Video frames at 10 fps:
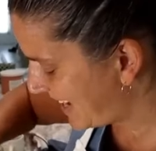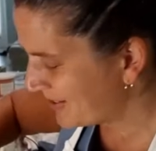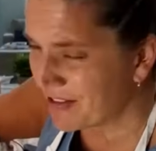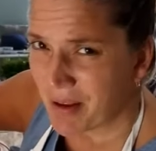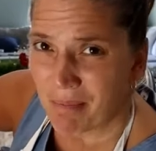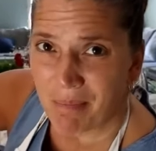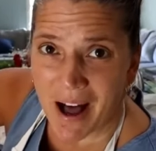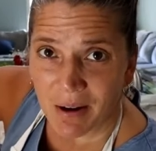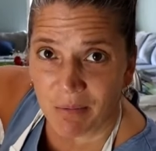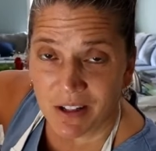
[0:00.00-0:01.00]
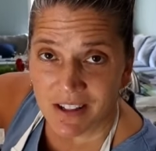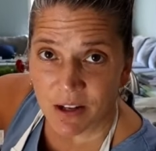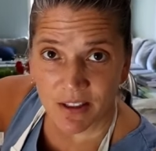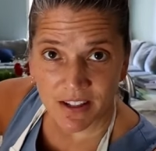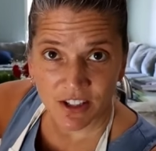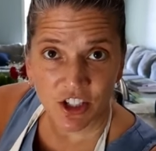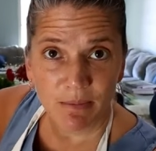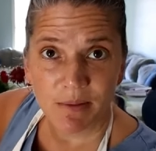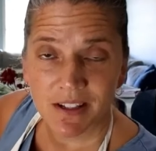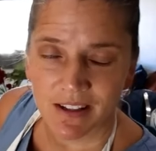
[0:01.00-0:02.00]
I don't know, the bottom ones, they were the
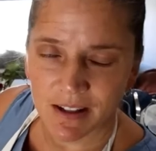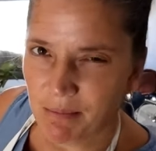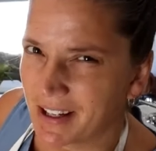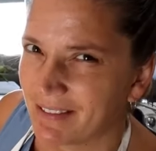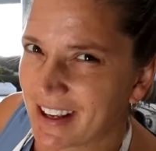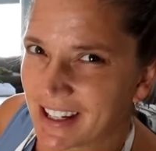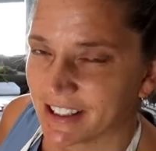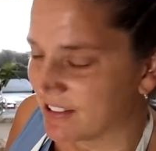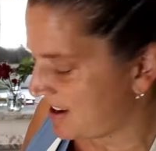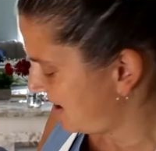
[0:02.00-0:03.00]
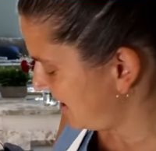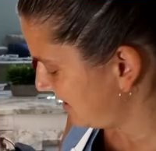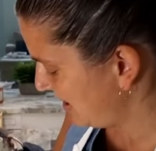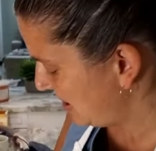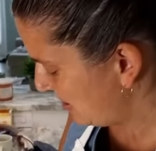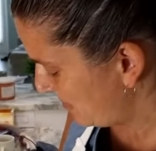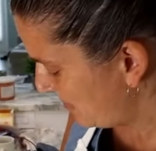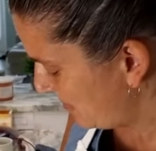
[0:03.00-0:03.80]
chips. They might have got a little hot.